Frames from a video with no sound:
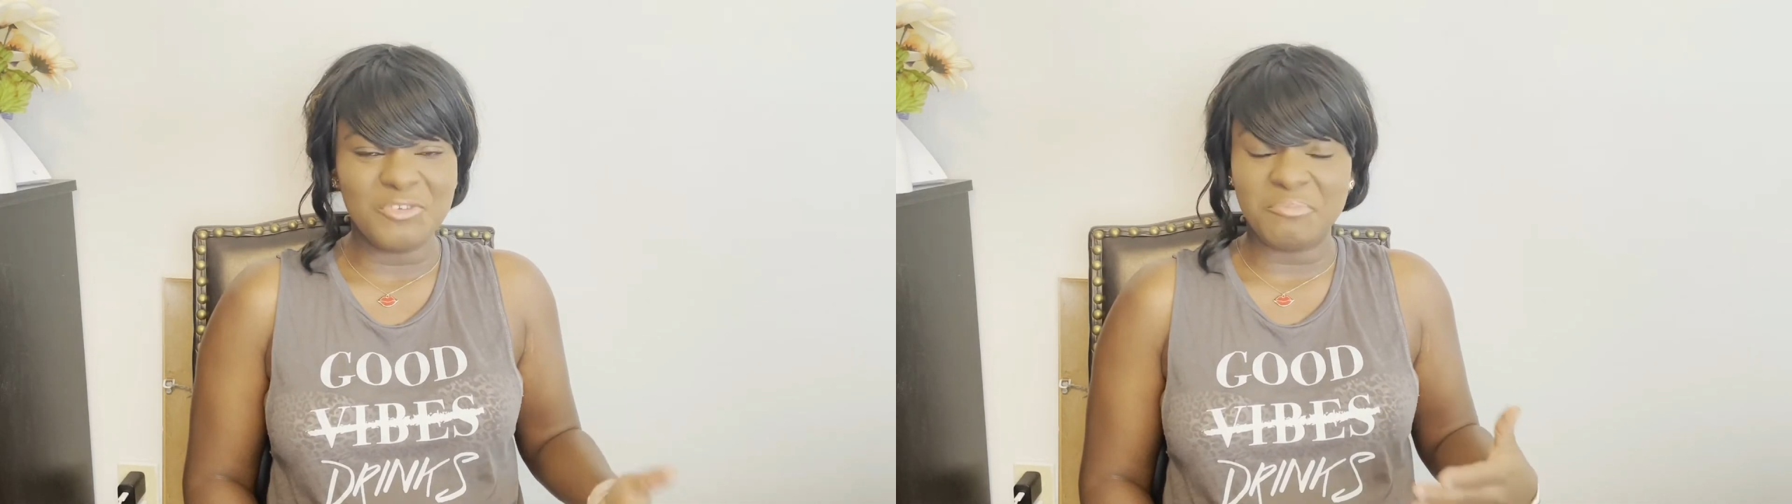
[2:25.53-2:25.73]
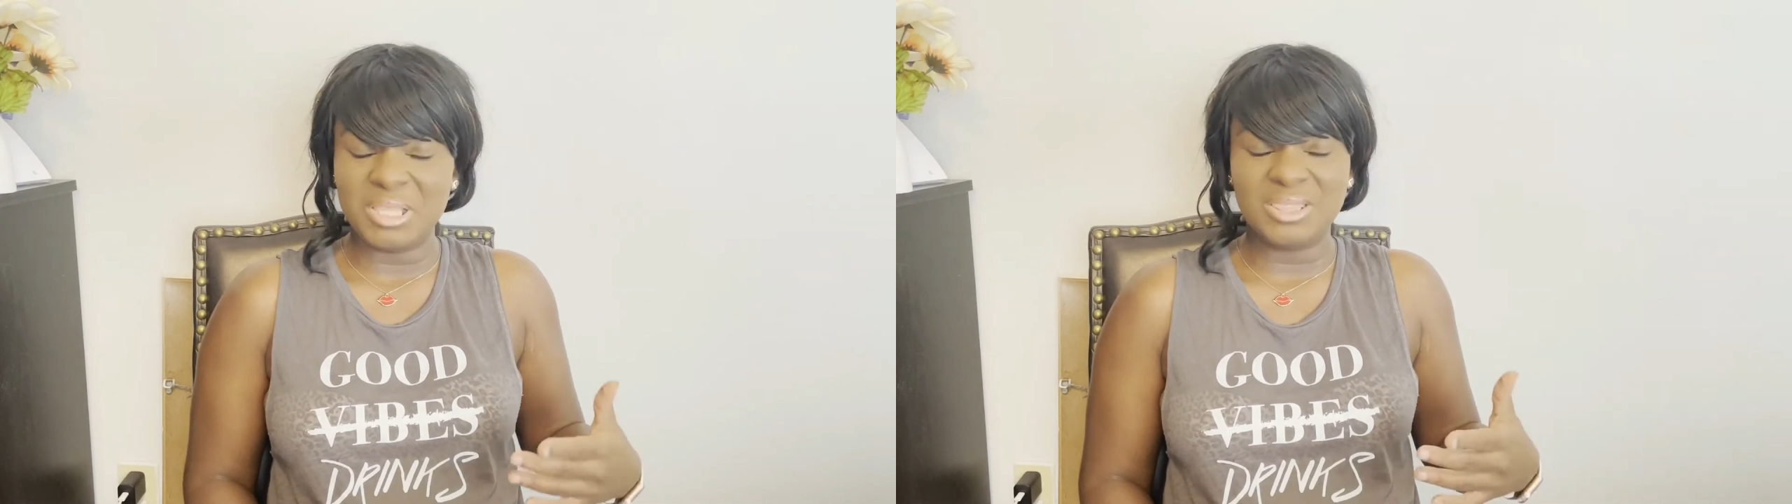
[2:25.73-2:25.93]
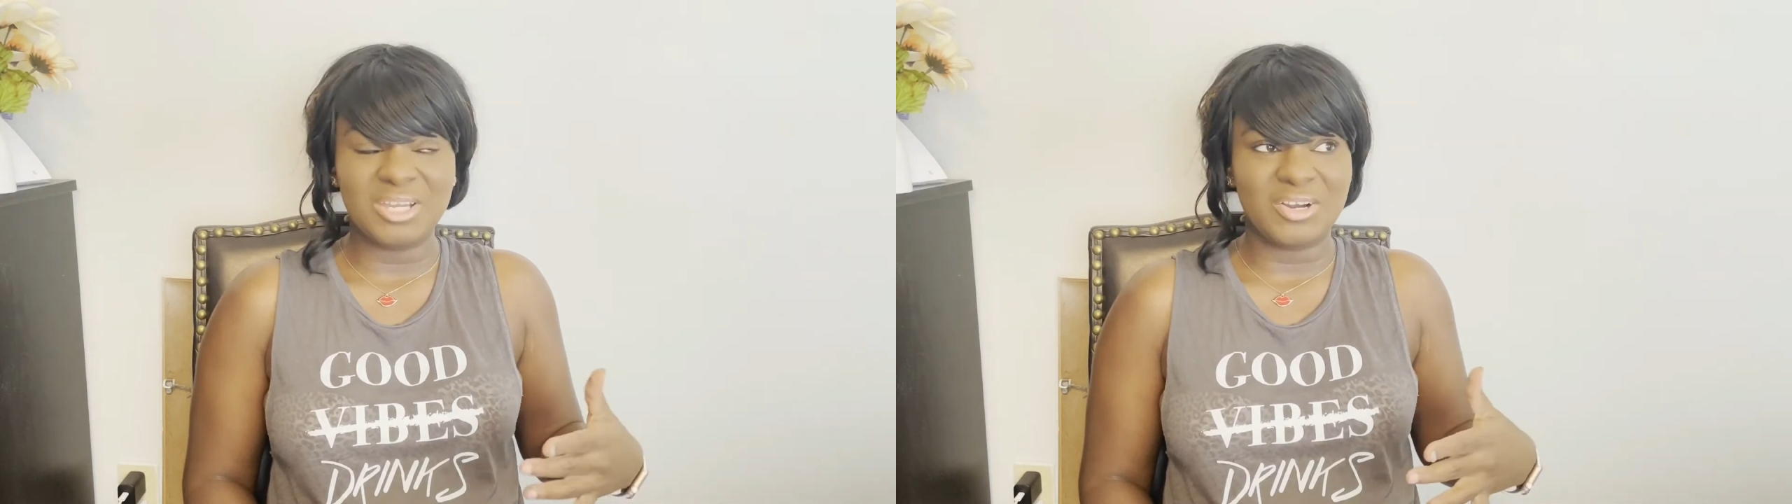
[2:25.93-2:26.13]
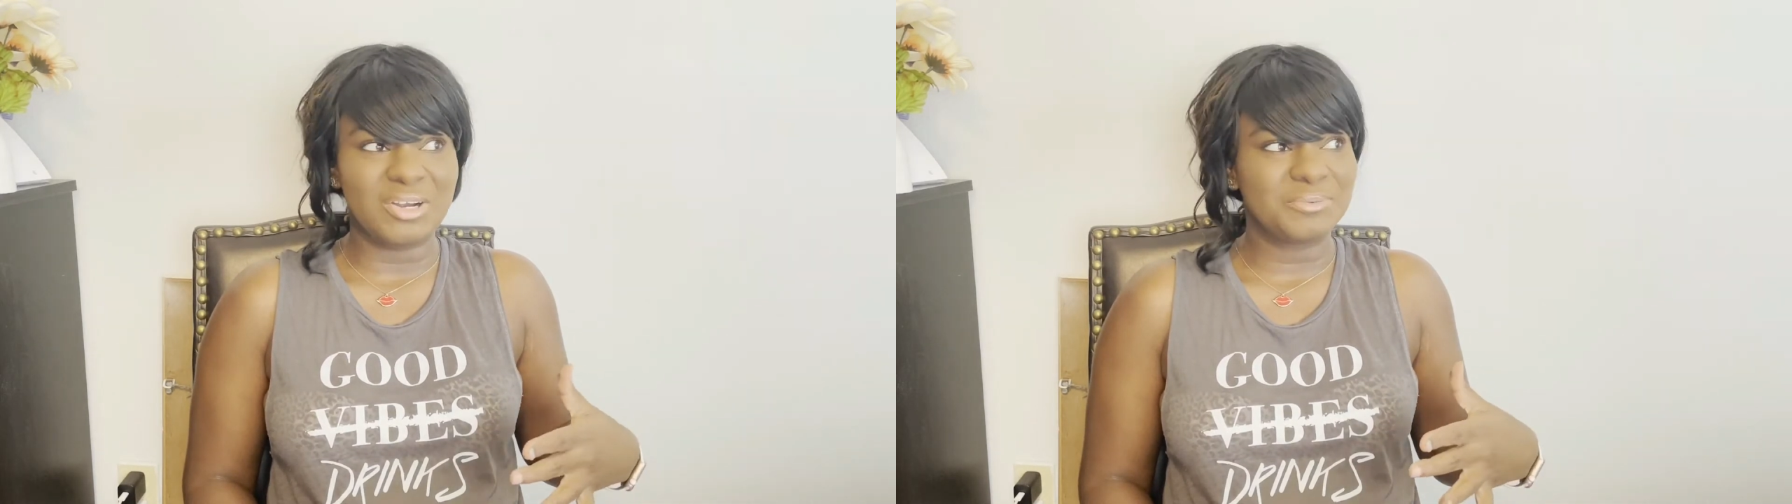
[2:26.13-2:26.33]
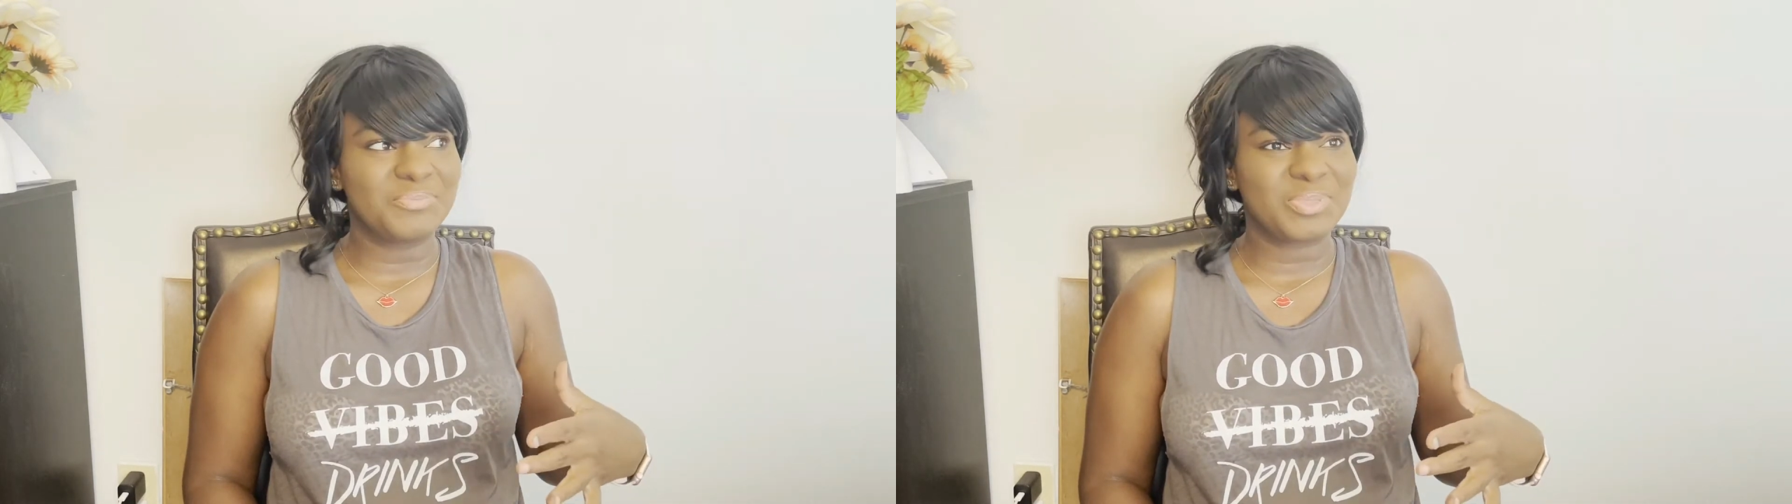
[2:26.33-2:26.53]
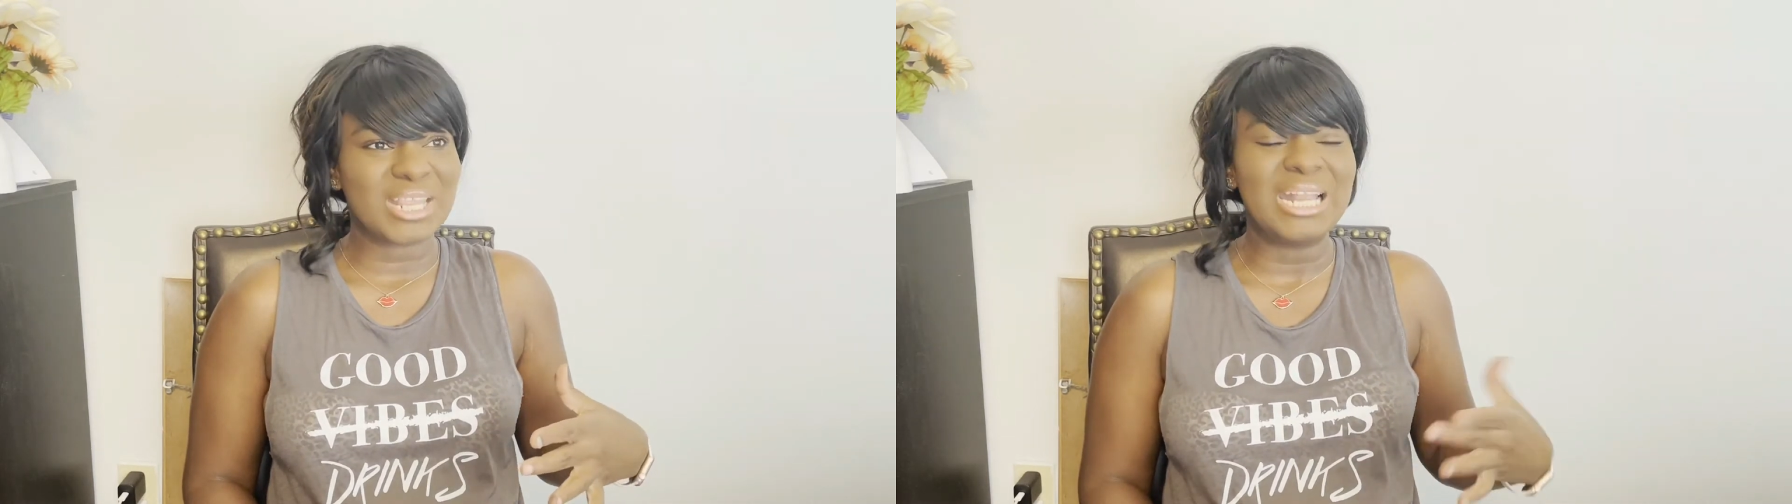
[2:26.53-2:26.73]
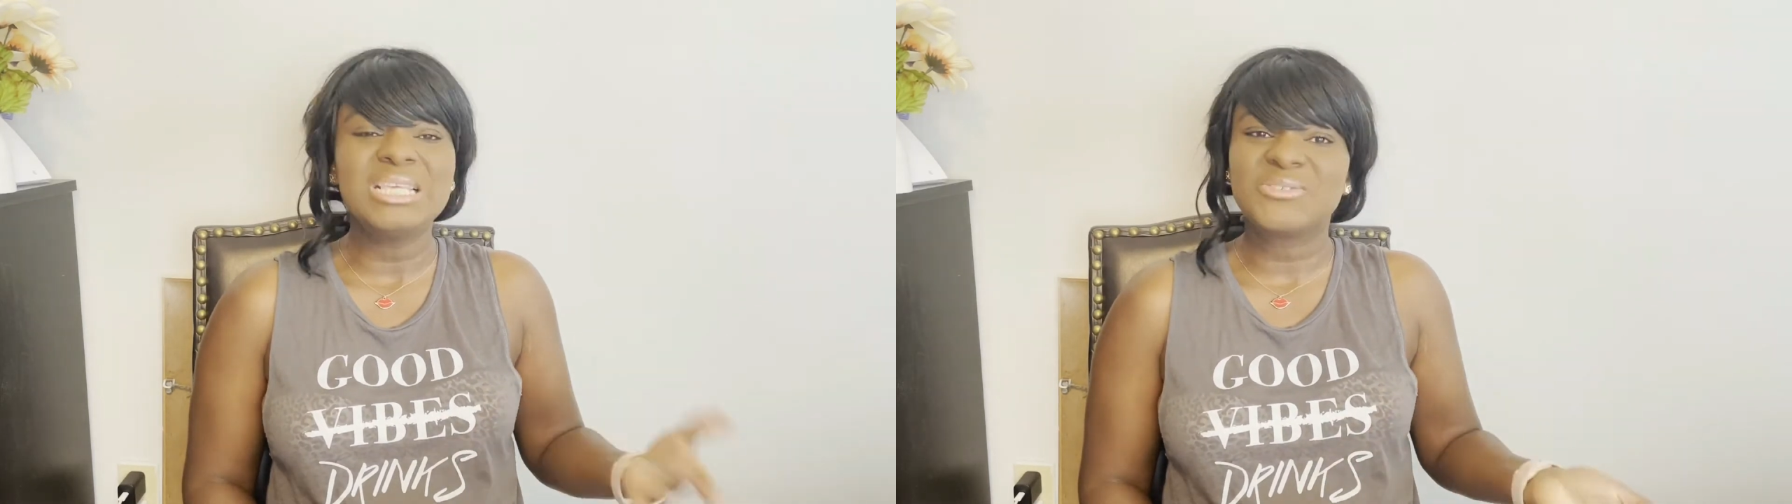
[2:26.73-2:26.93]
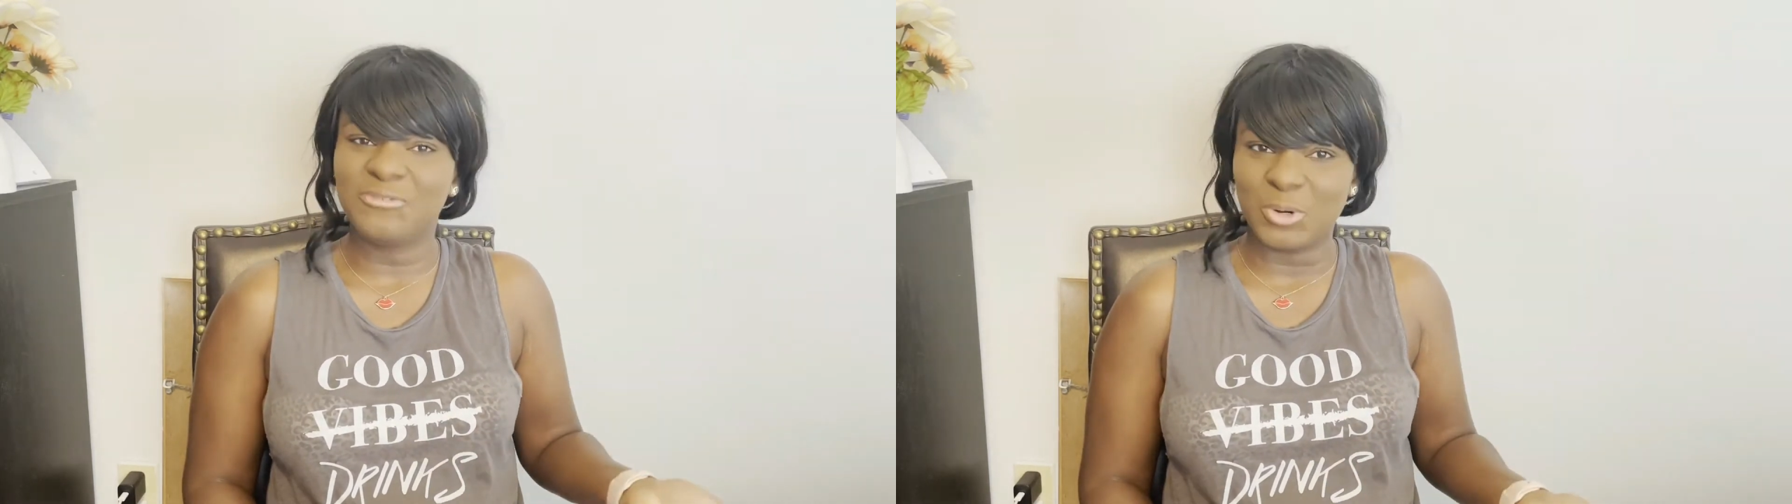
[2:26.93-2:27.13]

We've been there at least